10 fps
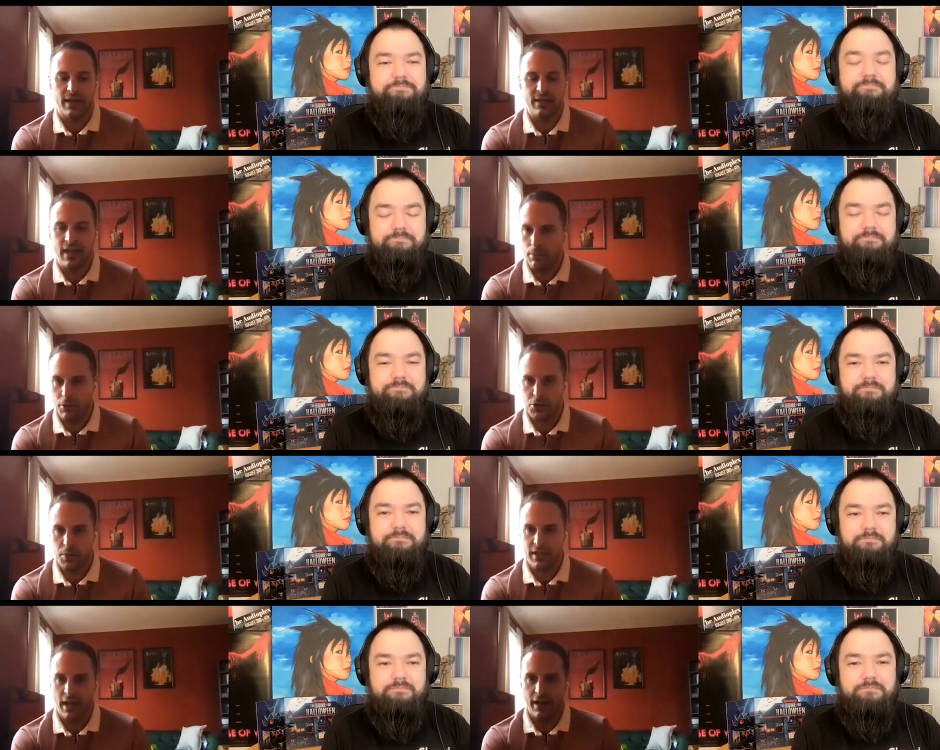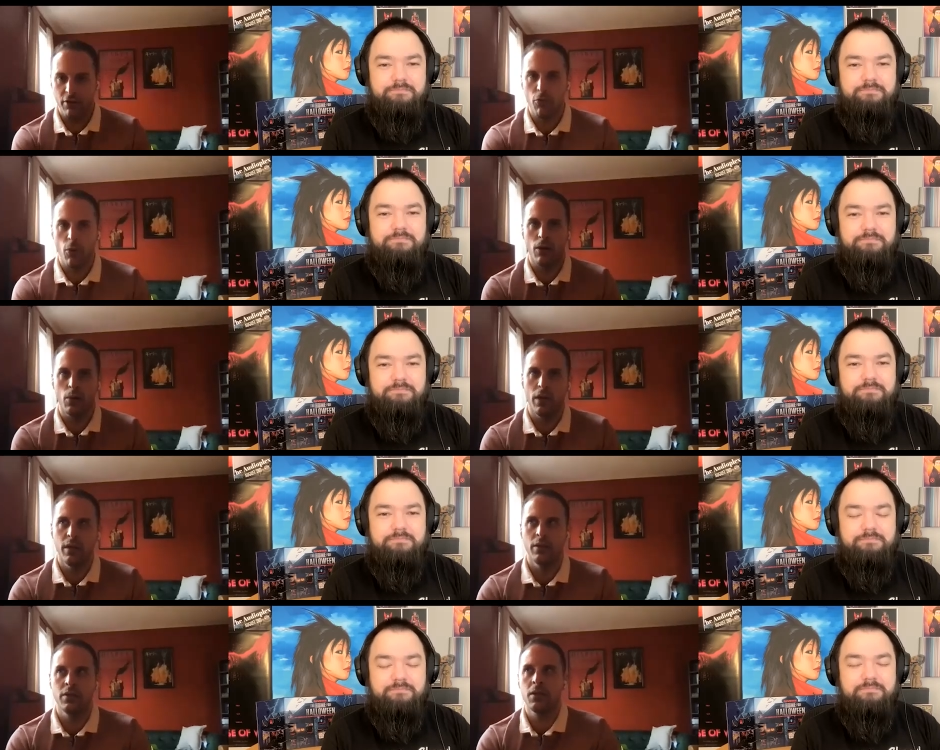Speaker 1: had established with 94
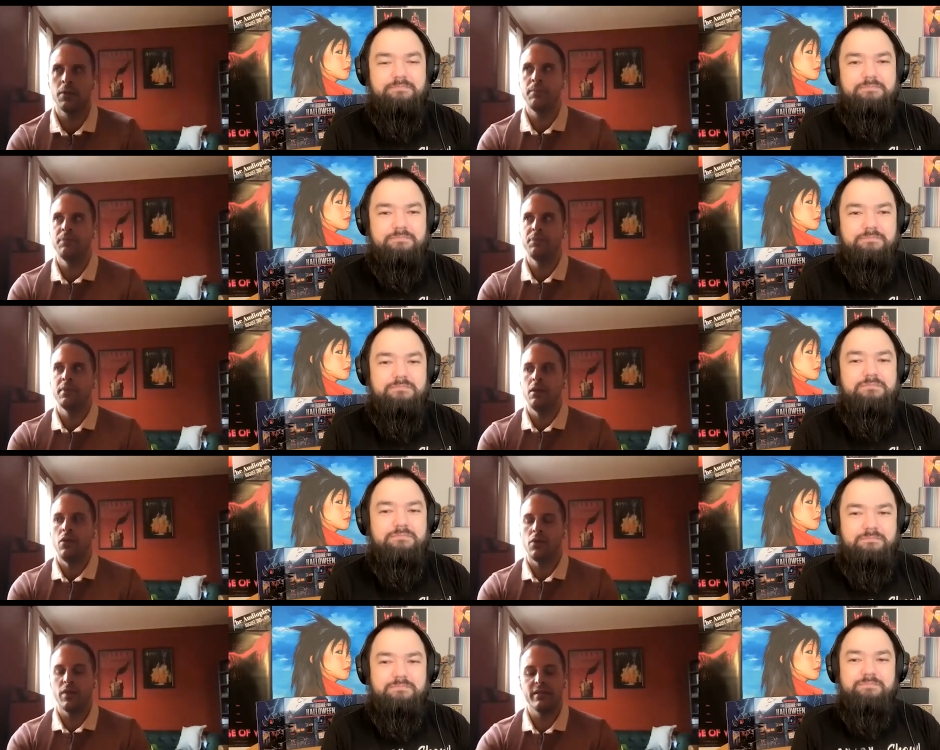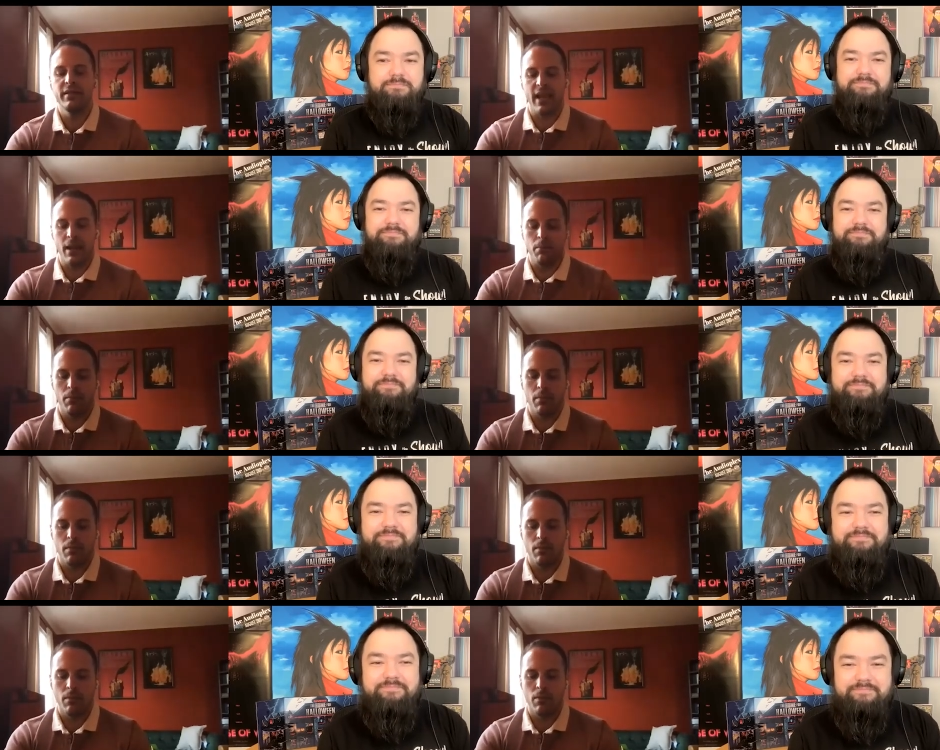was the
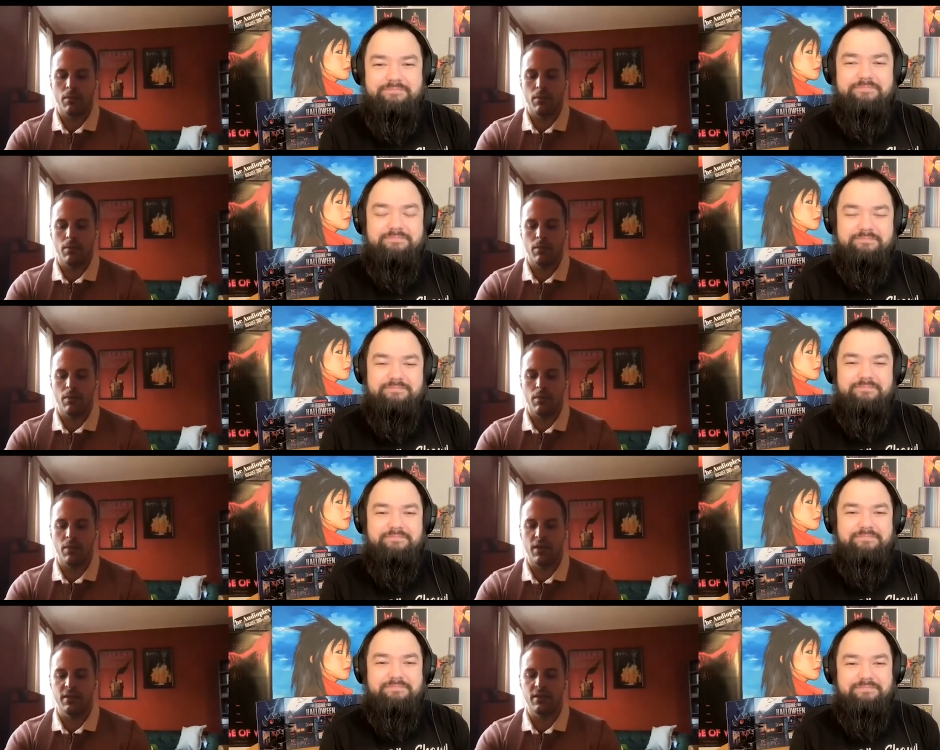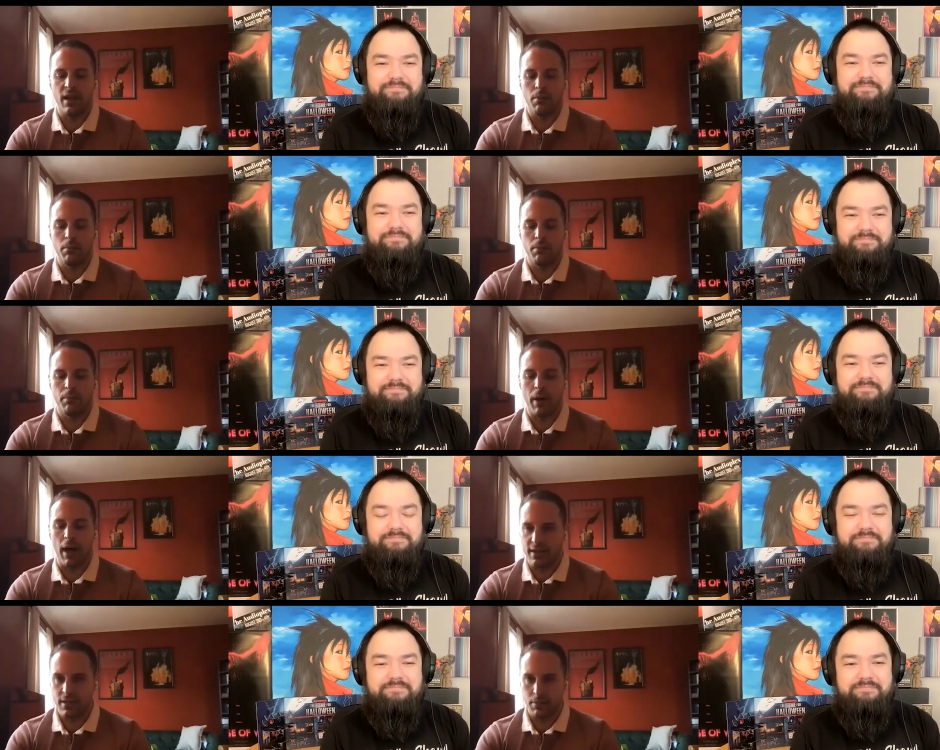same the same
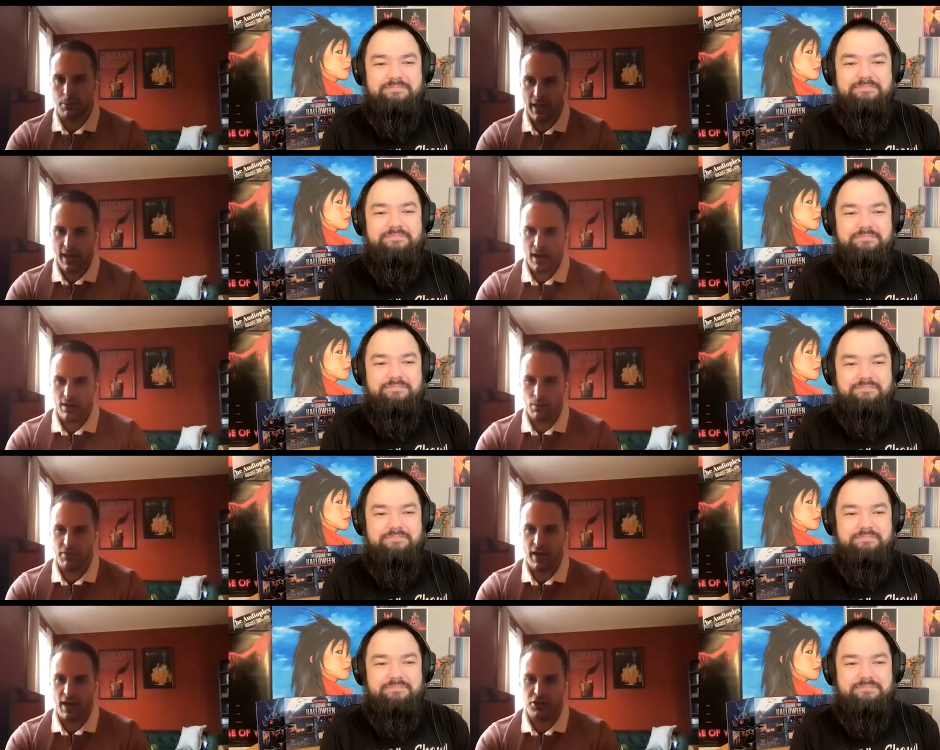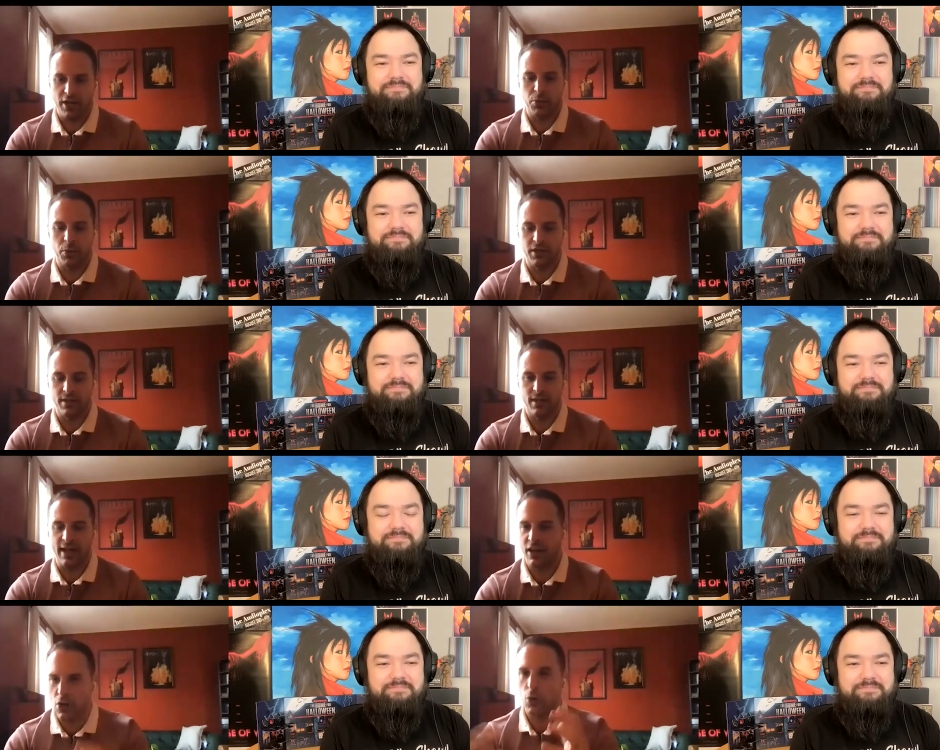box to play in with VHS, which is
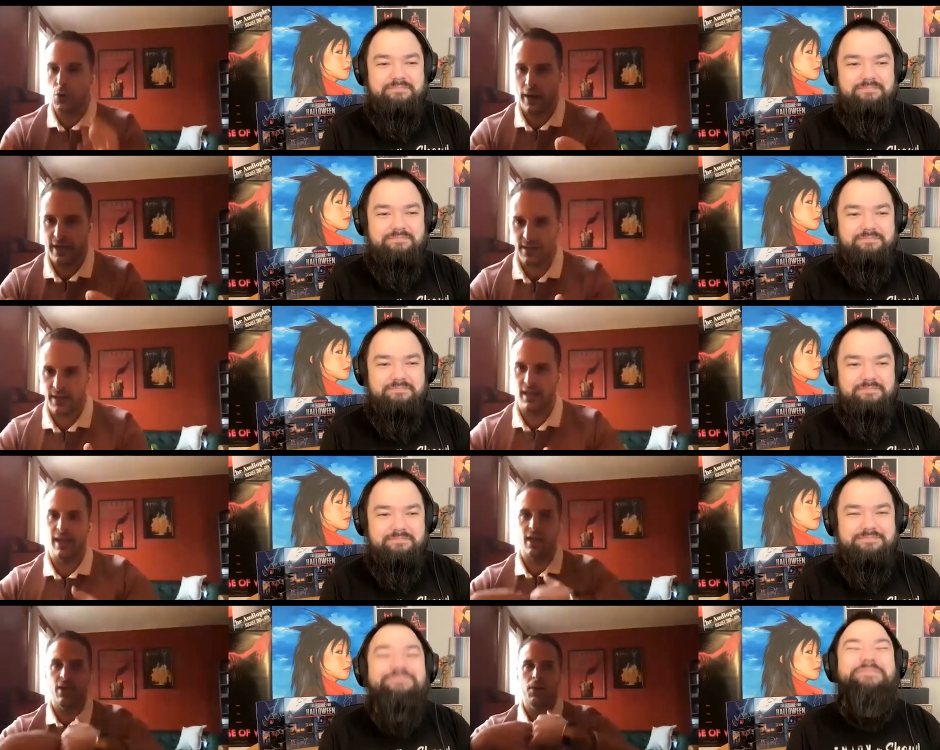kind of go crazy, like